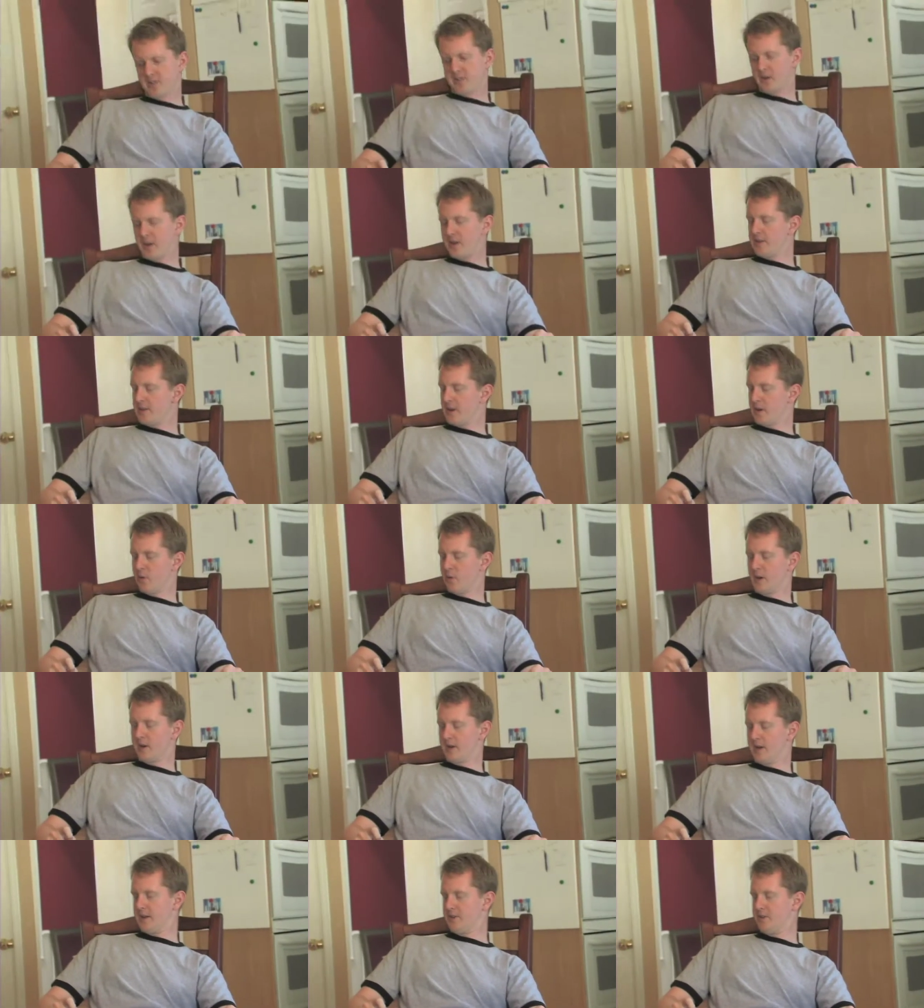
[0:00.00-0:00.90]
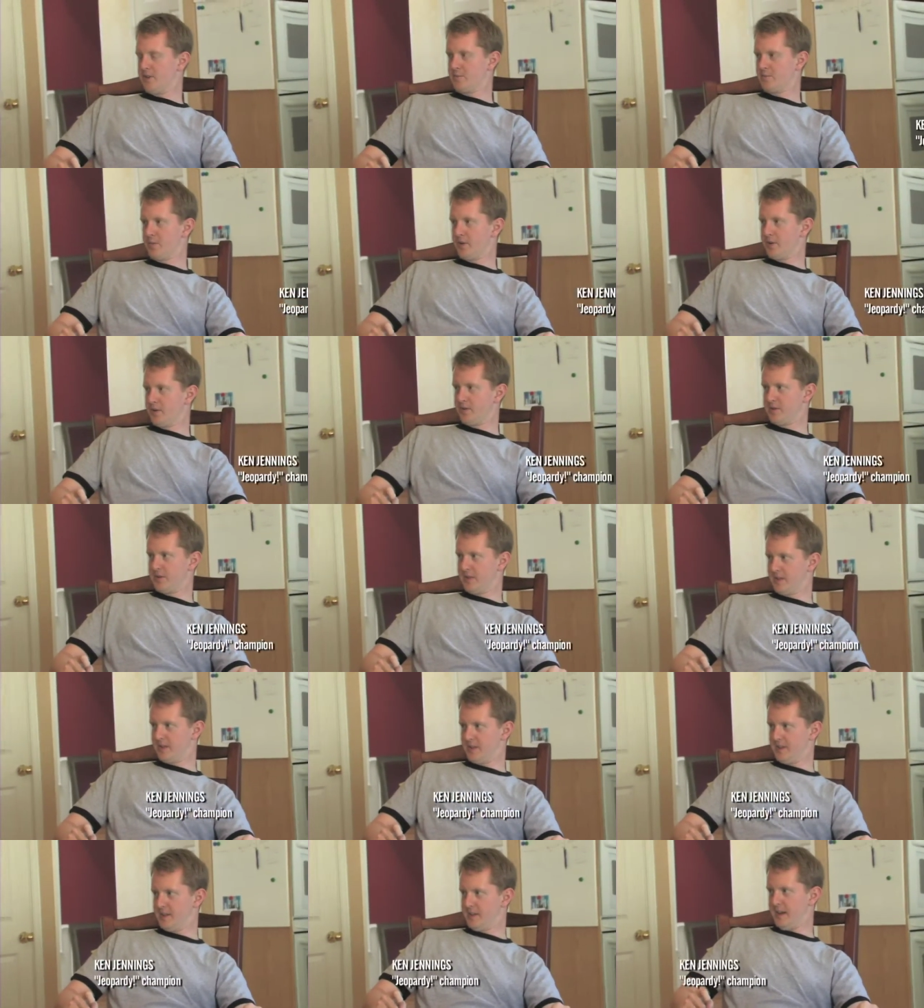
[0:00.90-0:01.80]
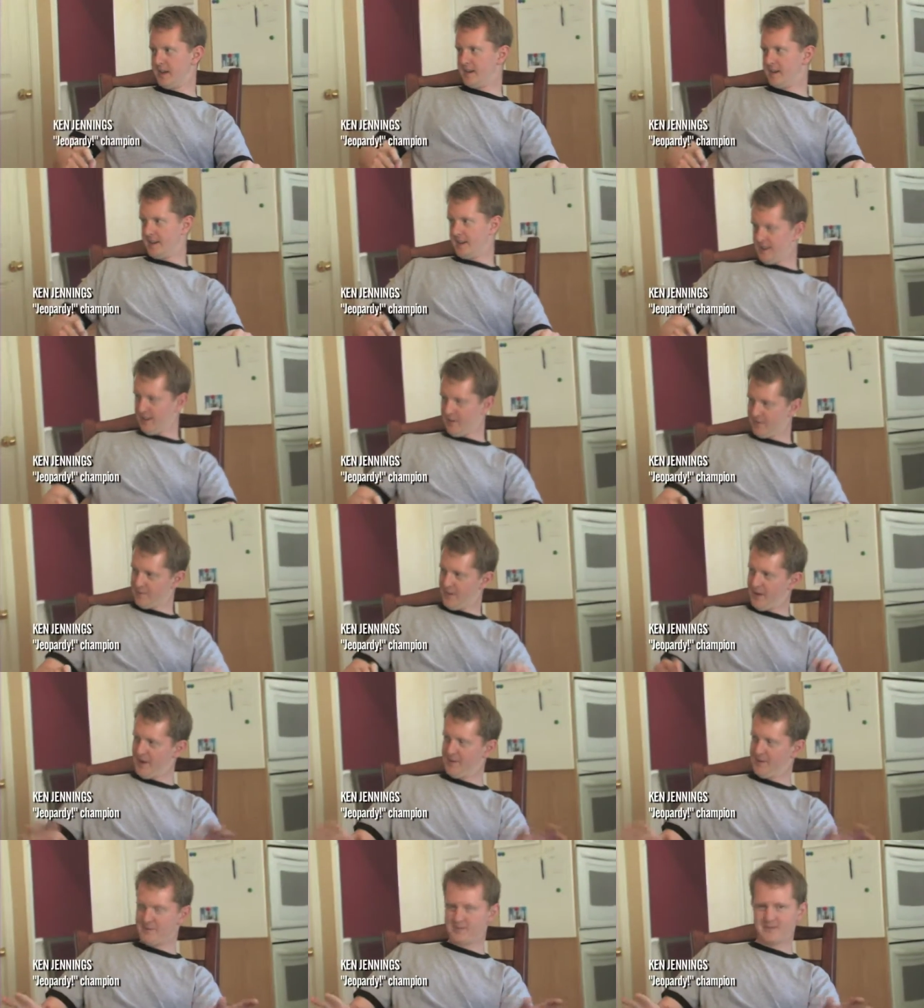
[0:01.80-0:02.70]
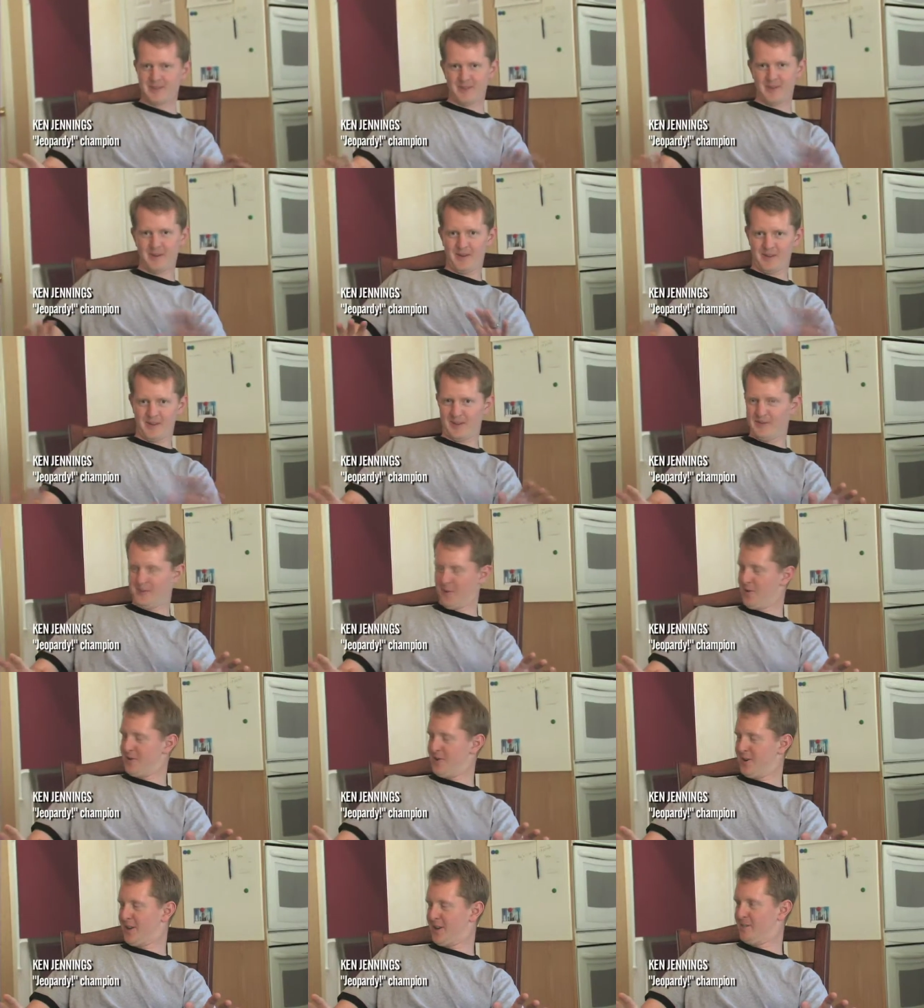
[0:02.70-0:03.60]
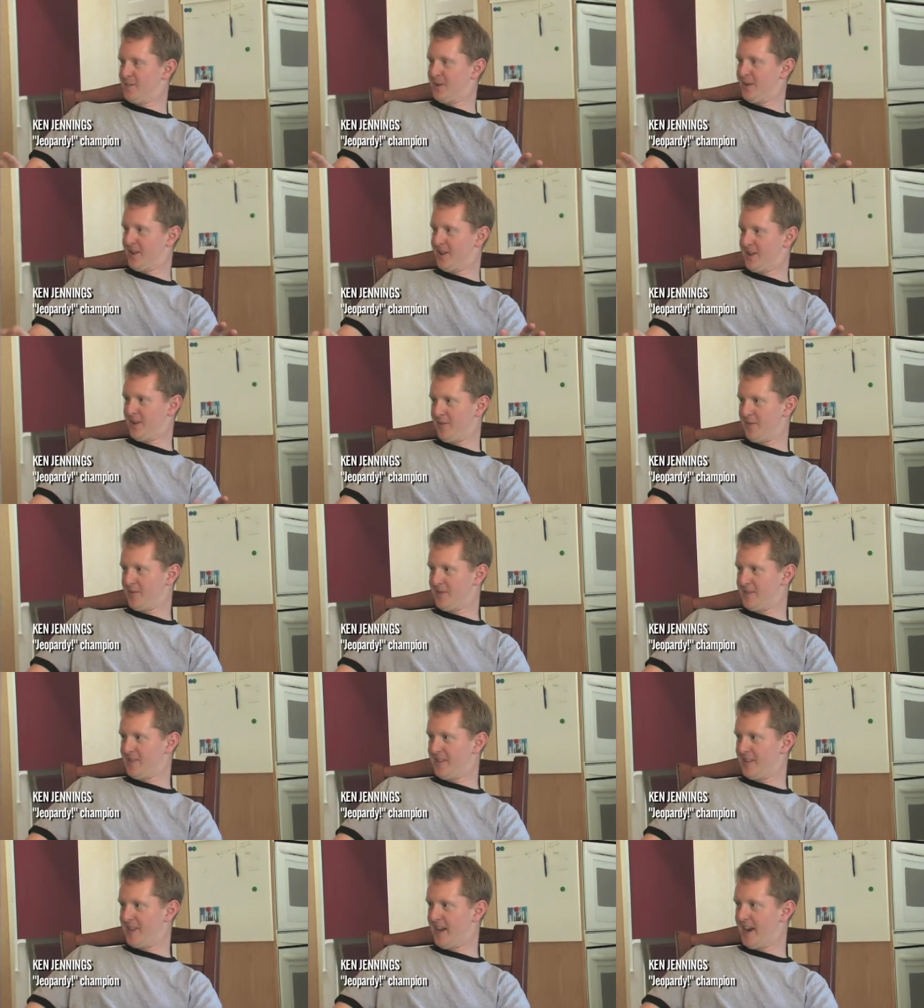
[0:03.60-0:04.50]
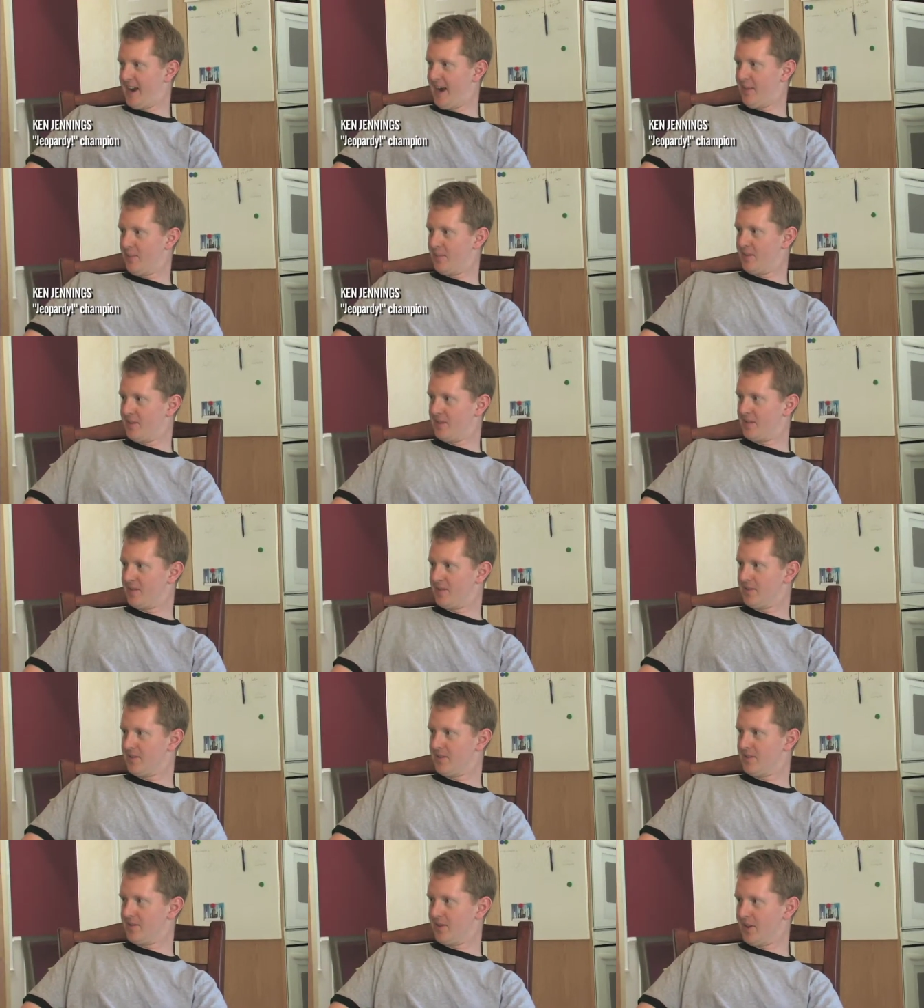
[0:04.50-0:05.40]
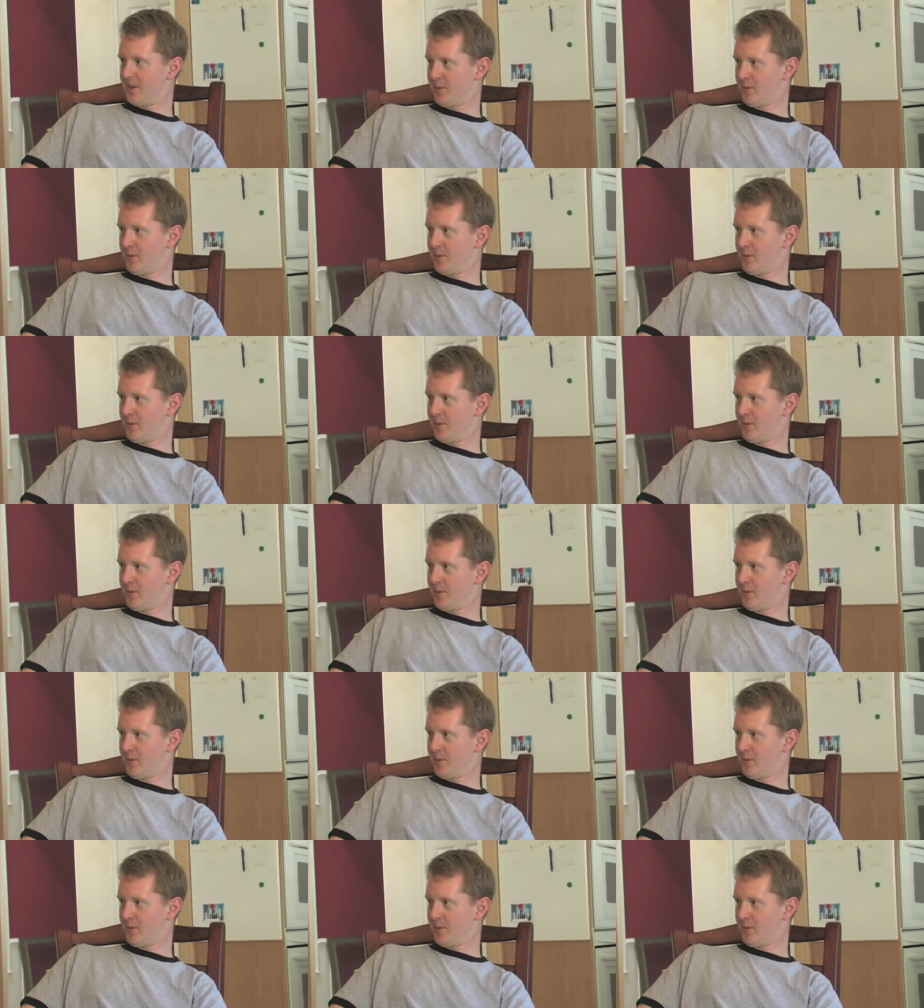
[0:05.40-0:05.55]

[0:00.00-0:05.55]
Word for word: So how does that work? Like just producing the date? Like that was my like virgin experience ever seeing that happen. So